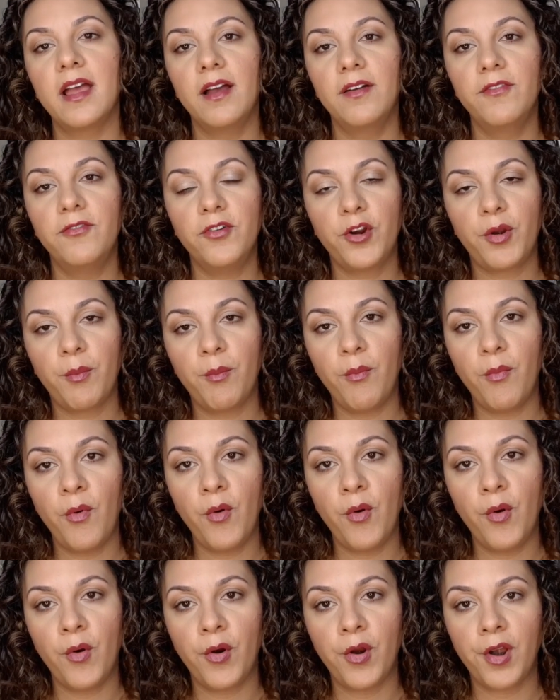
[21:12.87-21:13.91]
for
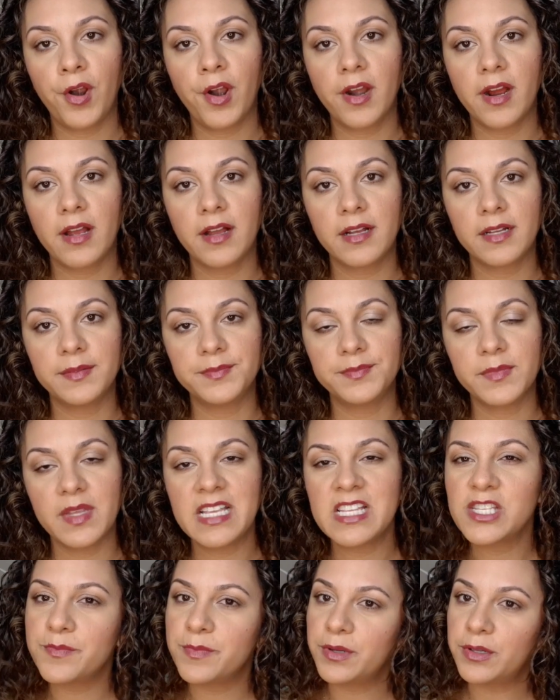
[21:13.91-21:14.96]
more
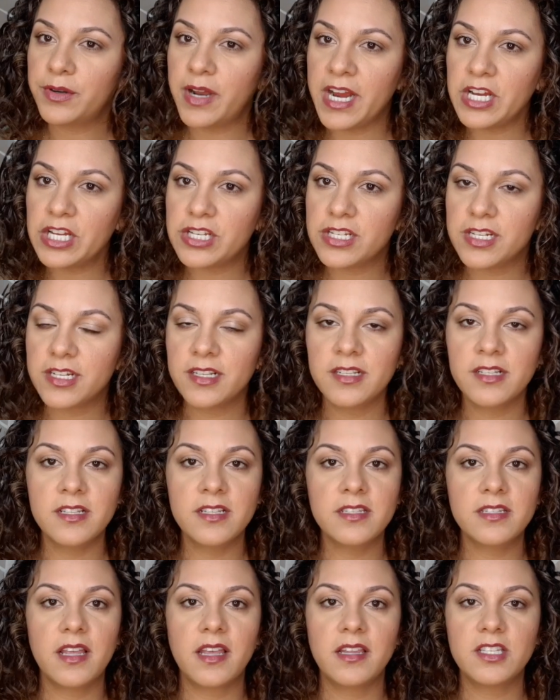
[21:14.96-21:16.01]

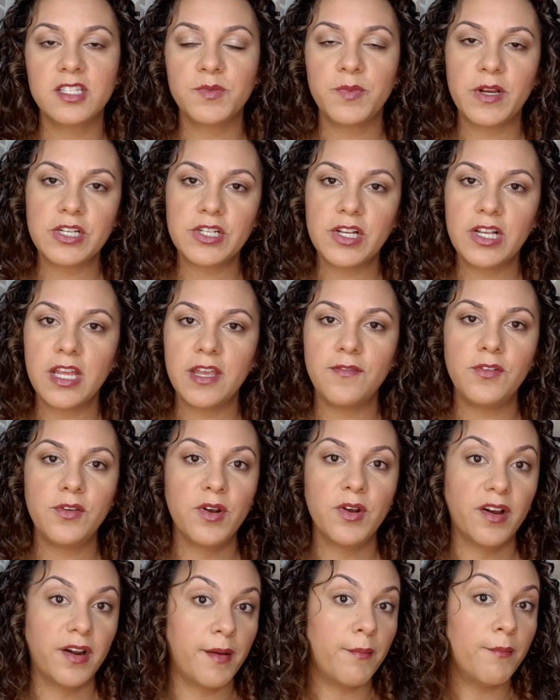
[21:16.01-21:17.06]
inspirations, especially if you
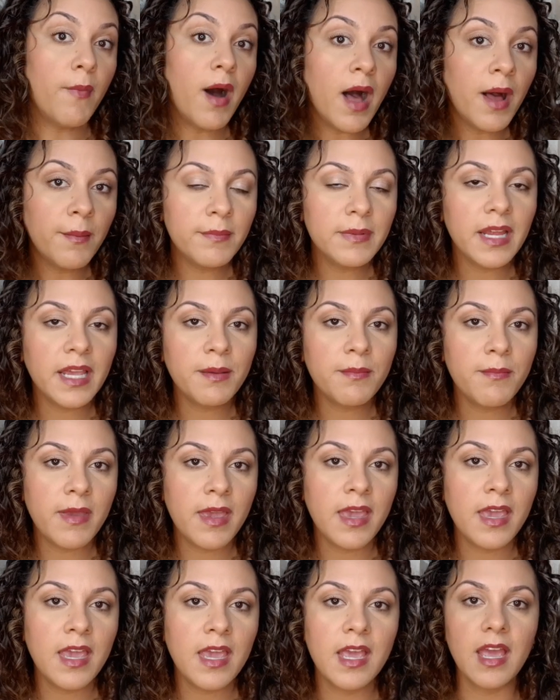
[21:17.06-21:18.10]
are a mom like
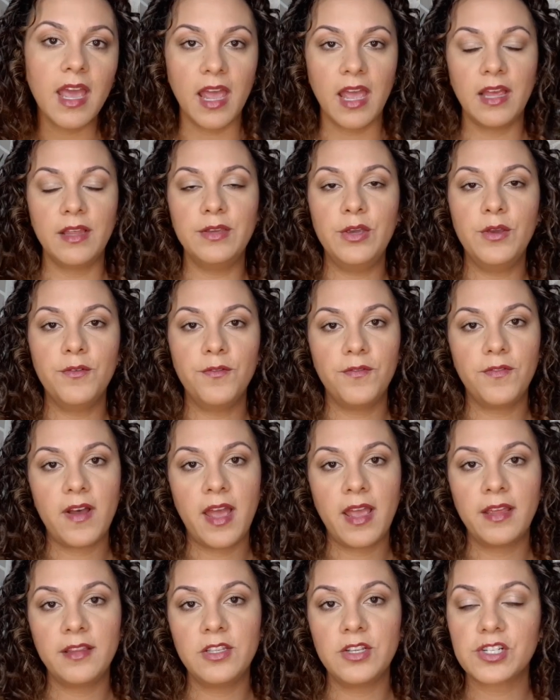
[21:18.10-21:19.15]
me and you
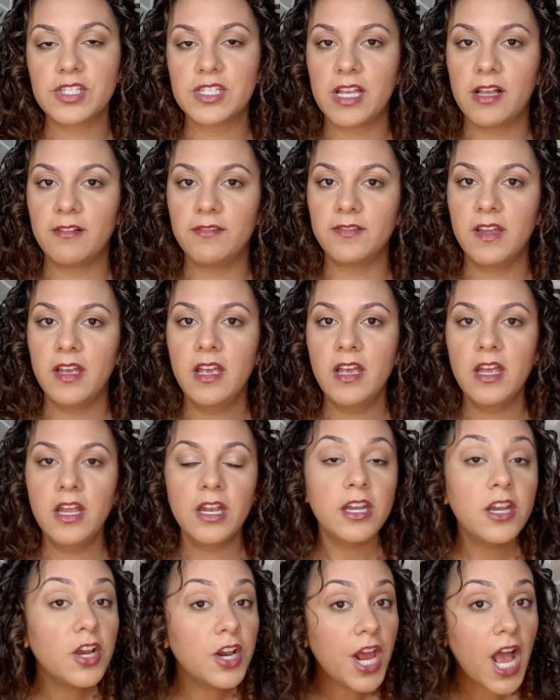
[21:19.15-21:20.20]
find yourself
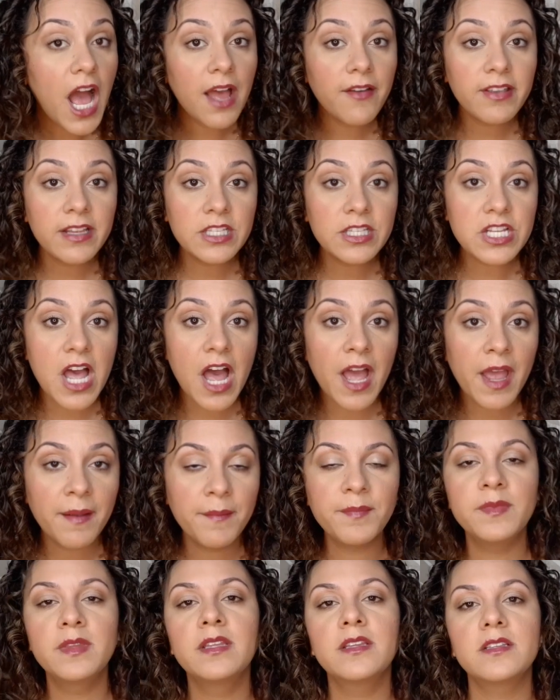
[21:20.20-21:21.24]
not having
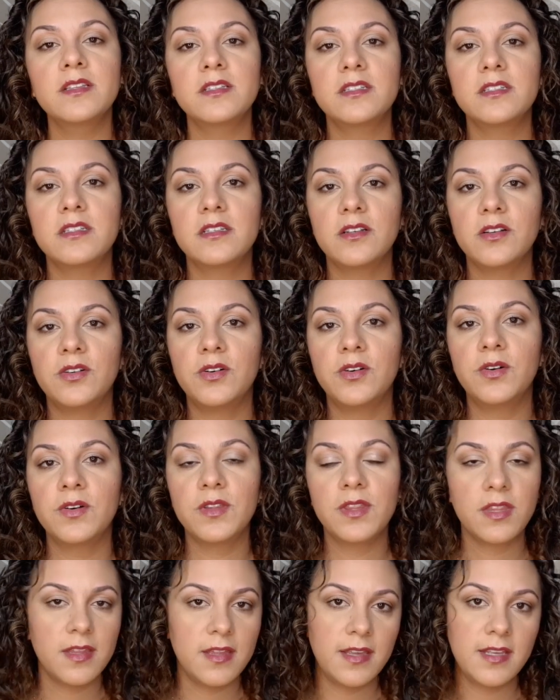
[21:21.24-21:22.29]
time. So
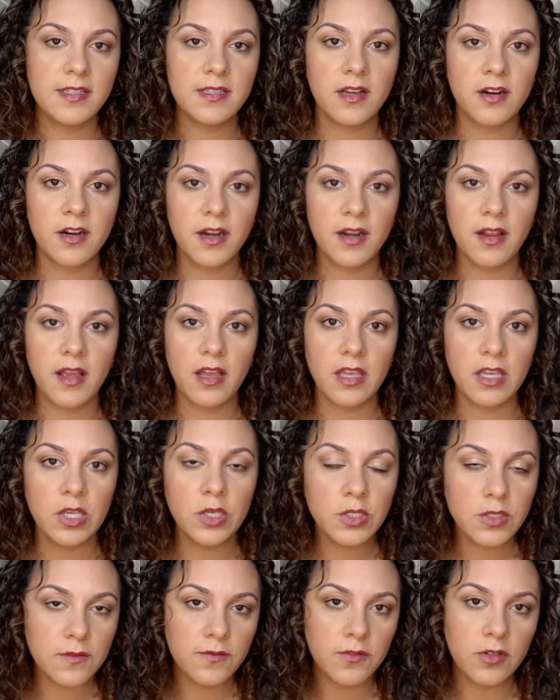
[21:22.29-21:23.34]
these are
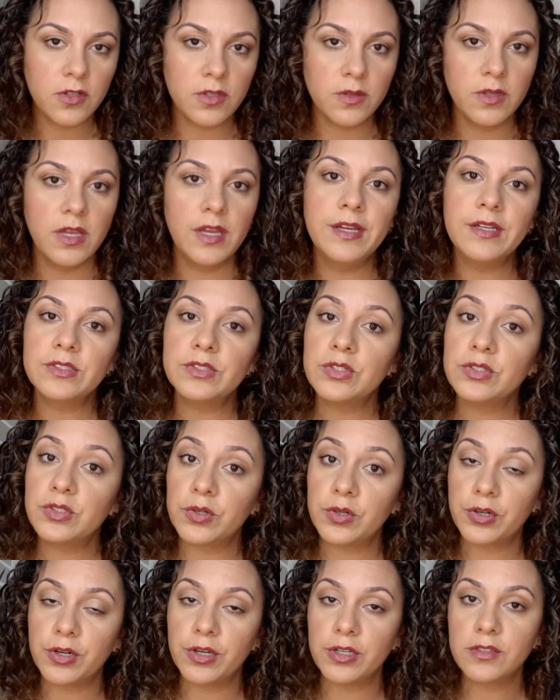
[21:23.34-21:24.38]
useful
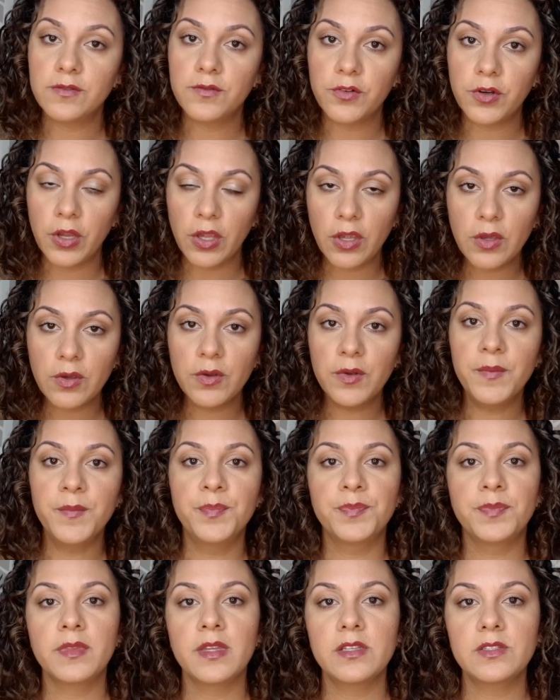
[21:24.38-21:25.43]
tutorials for you,
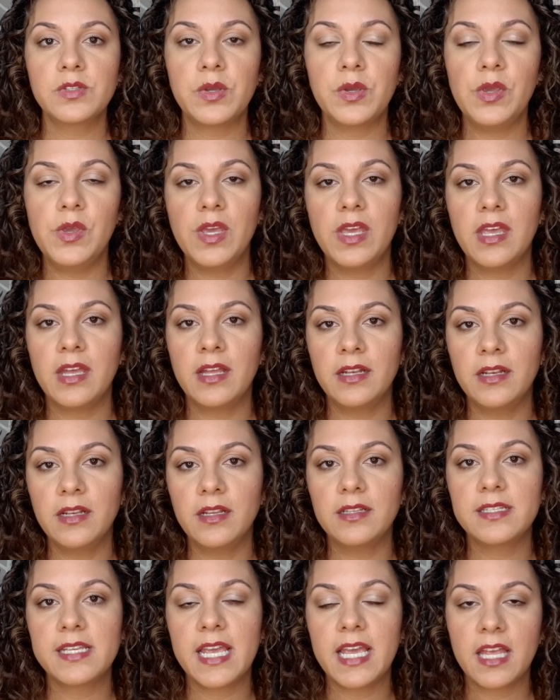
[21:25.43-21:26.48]
so you
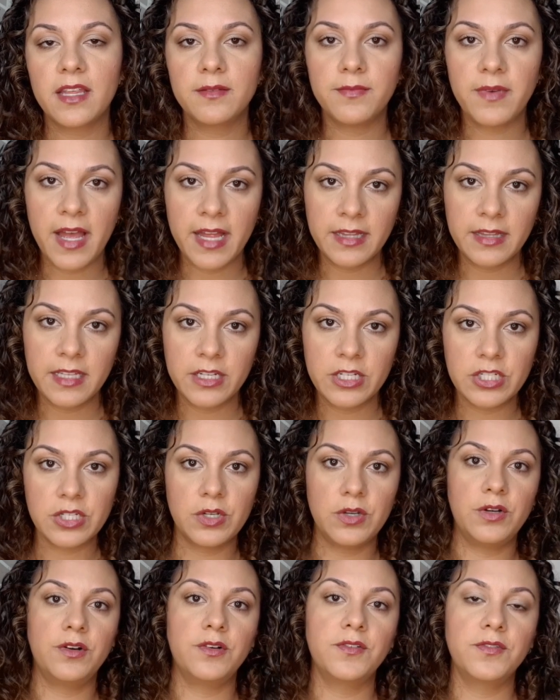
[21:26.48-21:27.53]
can take advantage
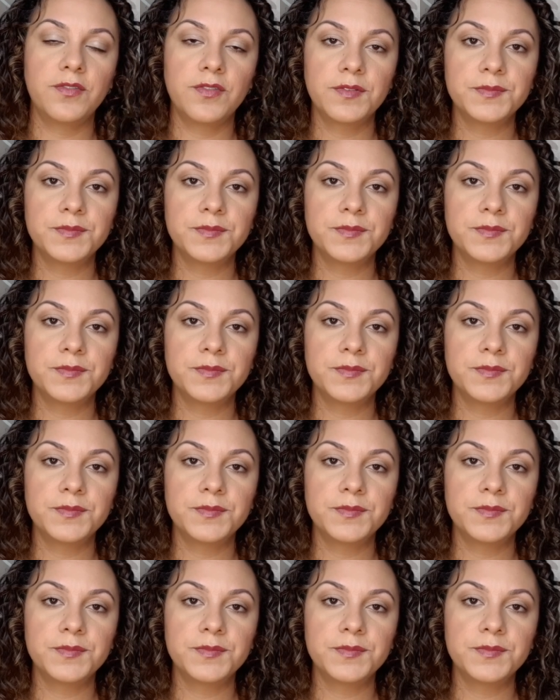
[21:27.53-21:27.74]
of